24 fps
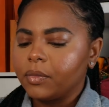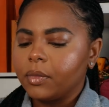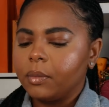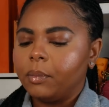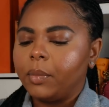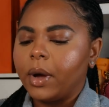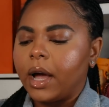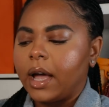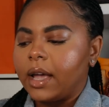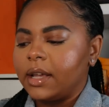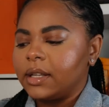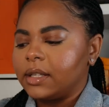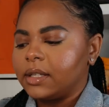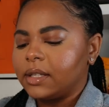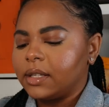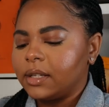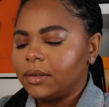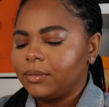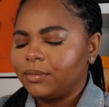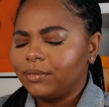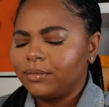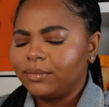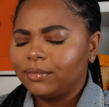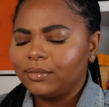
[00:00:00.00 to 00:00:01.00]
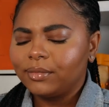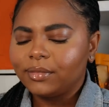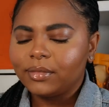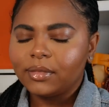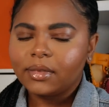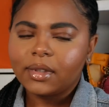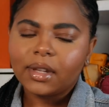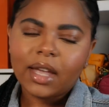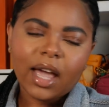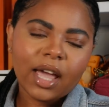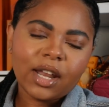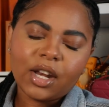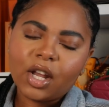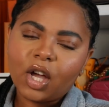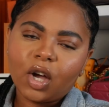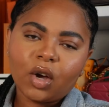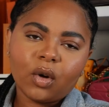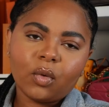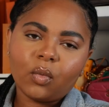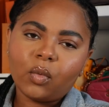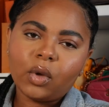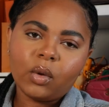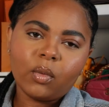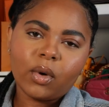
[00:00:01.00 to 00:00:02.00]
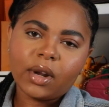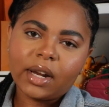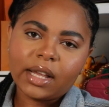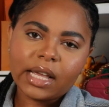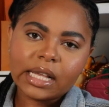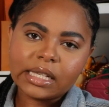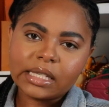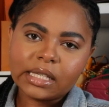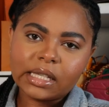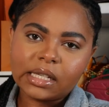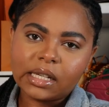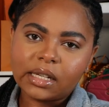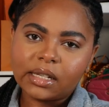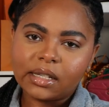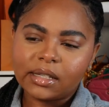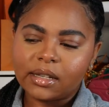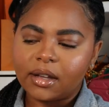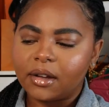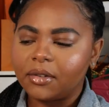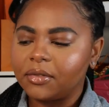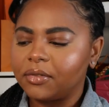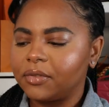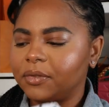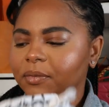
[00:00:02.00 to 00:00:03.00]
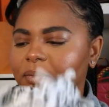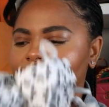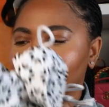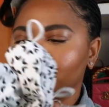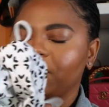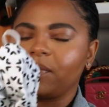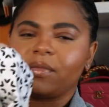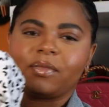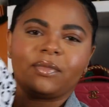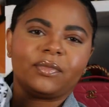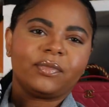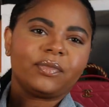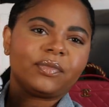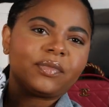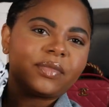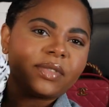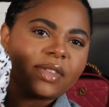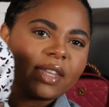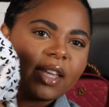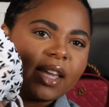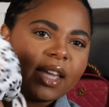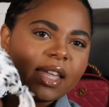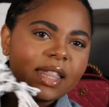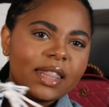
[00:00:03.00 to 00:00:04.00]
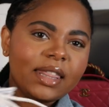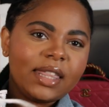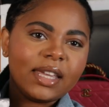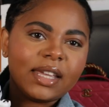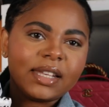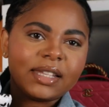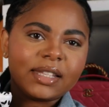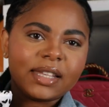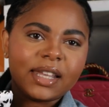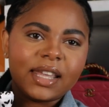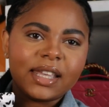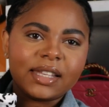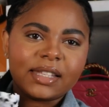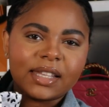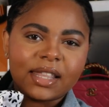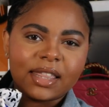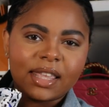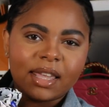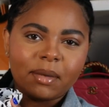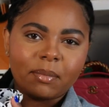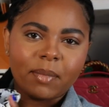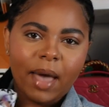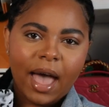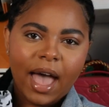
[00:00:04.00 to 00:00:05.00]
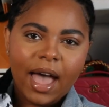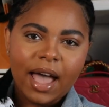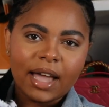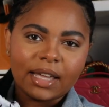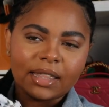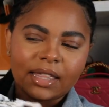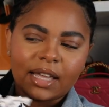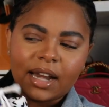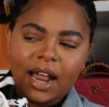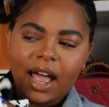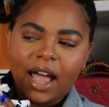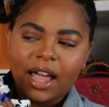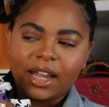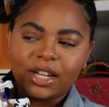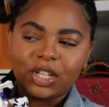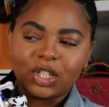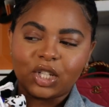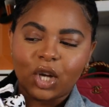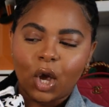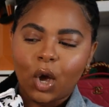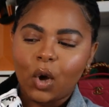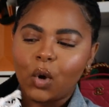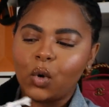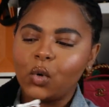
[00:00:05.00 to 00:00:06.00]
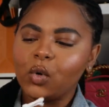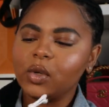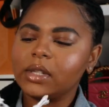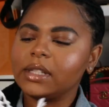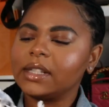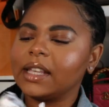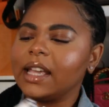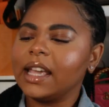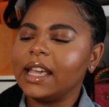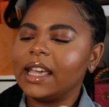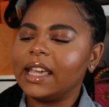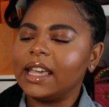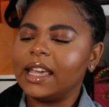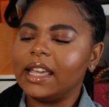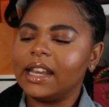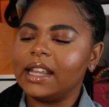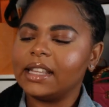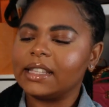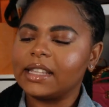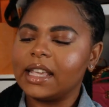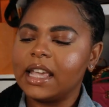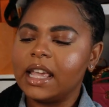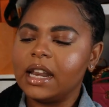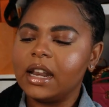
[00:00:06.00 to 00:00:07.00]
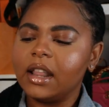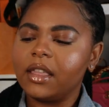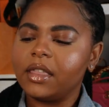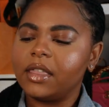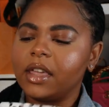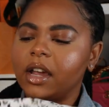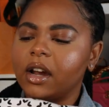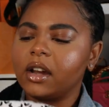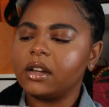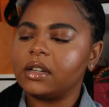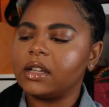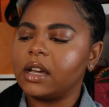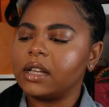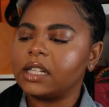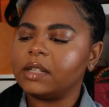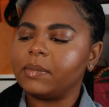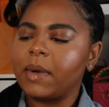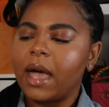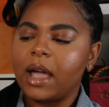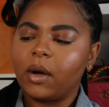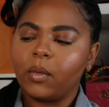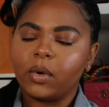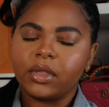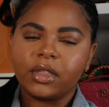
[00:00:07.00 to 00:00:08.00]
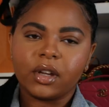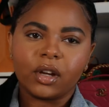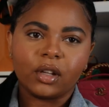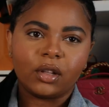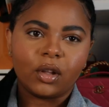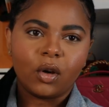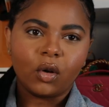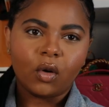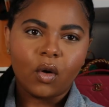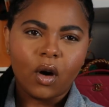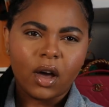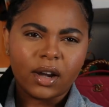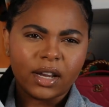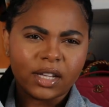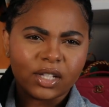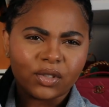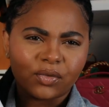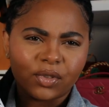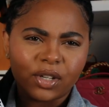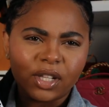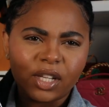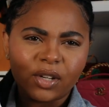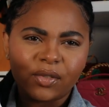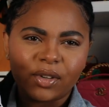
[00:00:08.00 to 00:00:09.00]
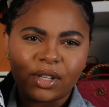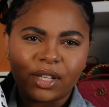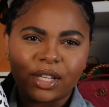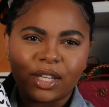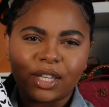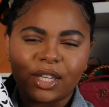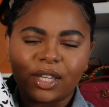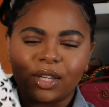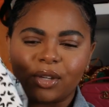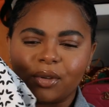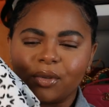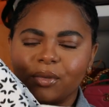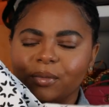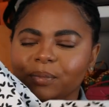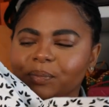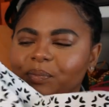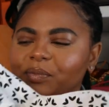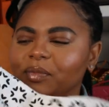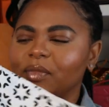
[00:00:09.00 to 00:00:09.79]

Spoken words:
But I know we want to get to the good stuff. This is the bag that I chose. It is in their dust bag with their logo on it. It's really, really cute.